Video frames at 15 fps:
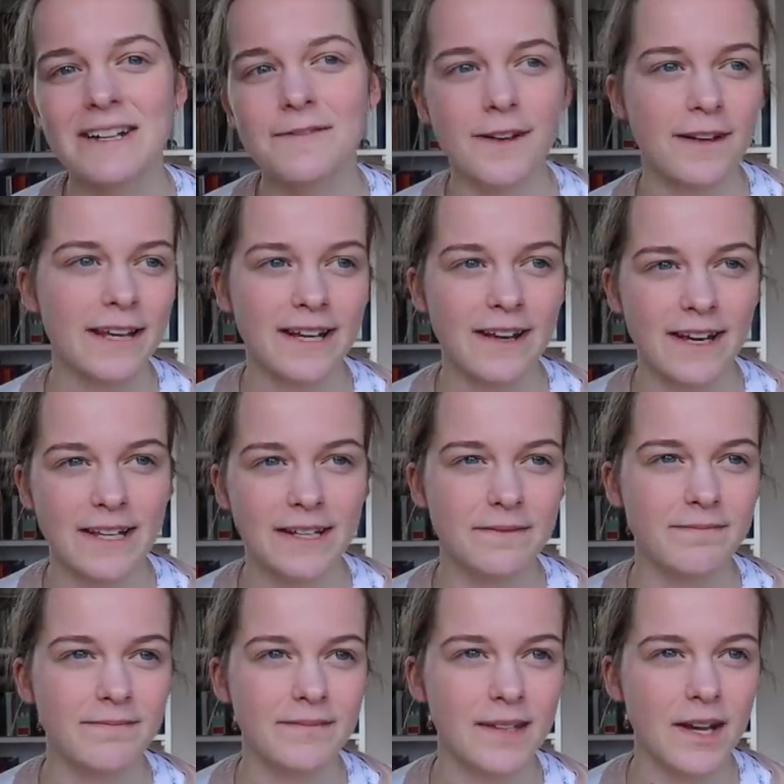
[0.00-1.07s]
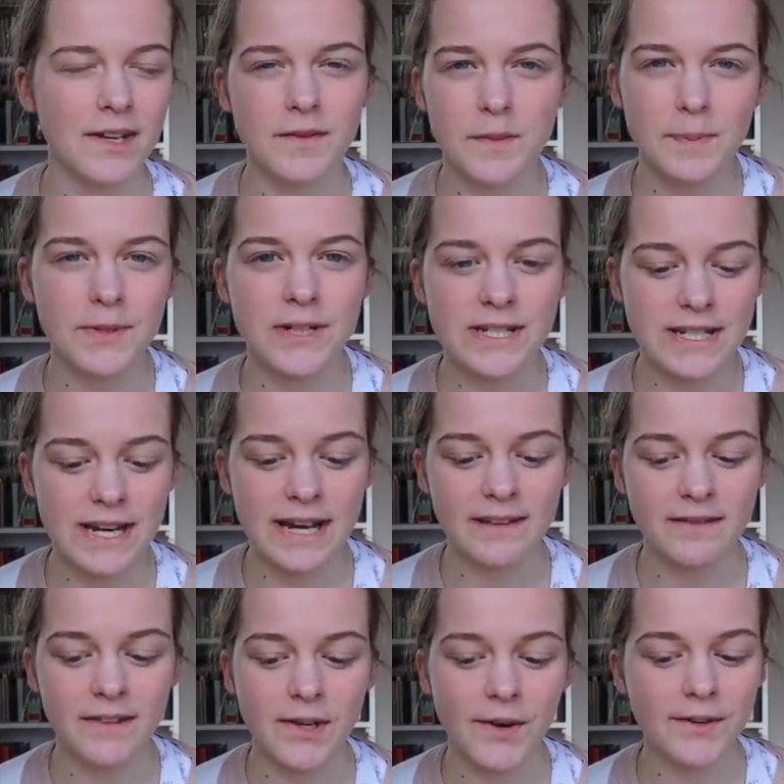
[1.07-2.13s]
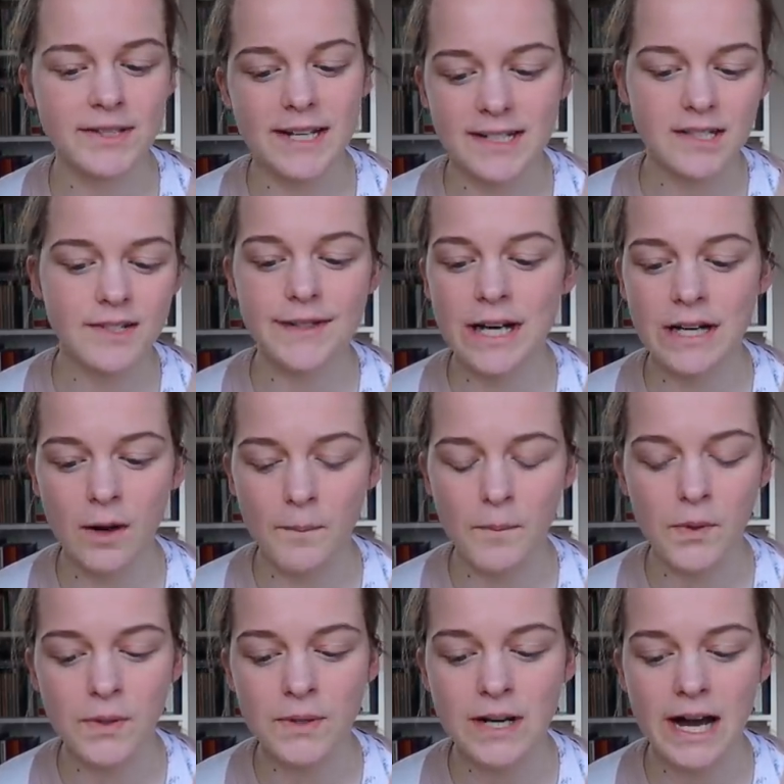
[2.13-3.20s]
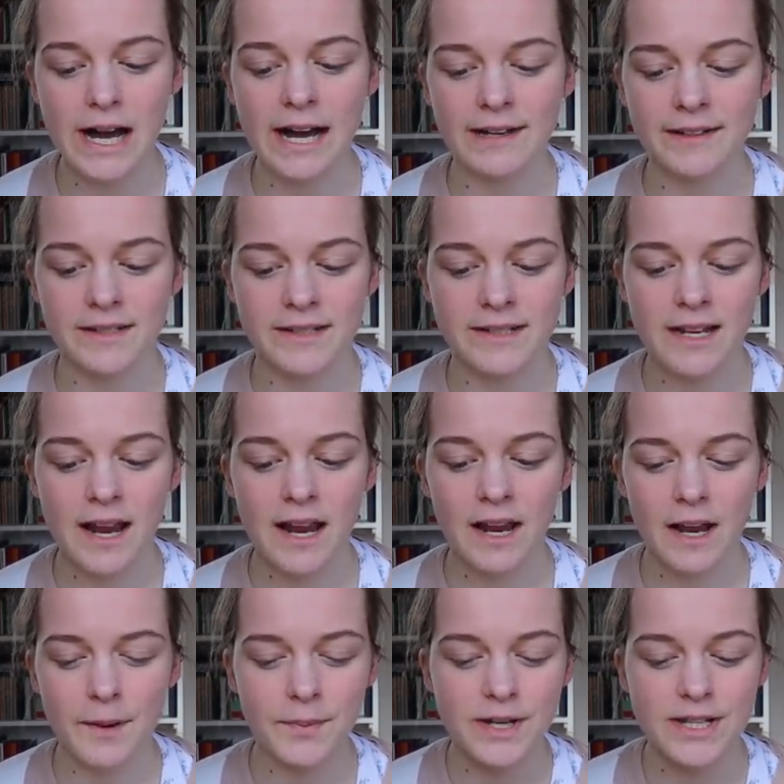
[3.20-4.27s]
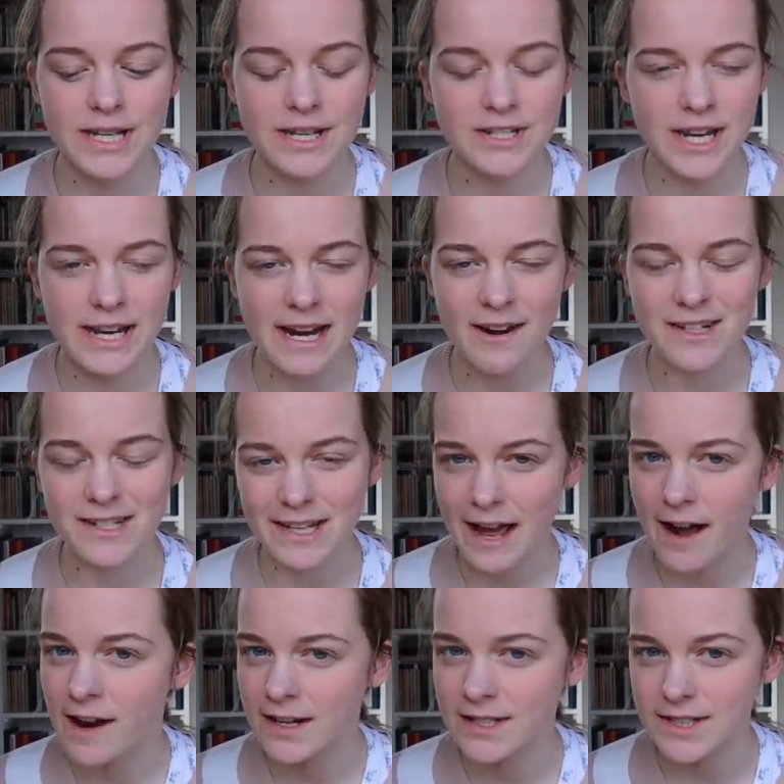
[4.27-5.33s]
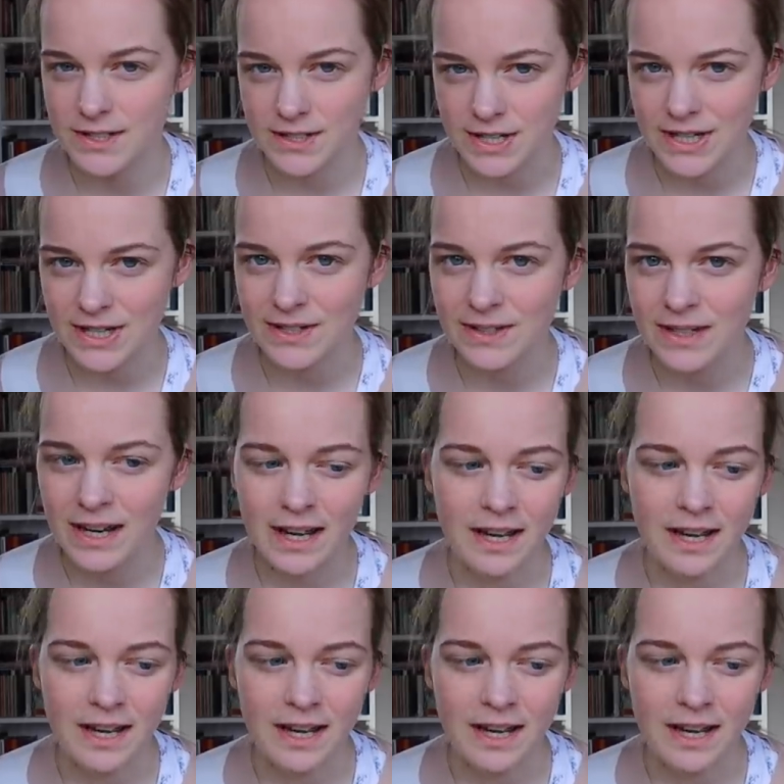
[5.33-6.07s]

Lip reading: felt like I could kind of appreciate the context of it a lot more and appreciate Jane Eyre as a character too.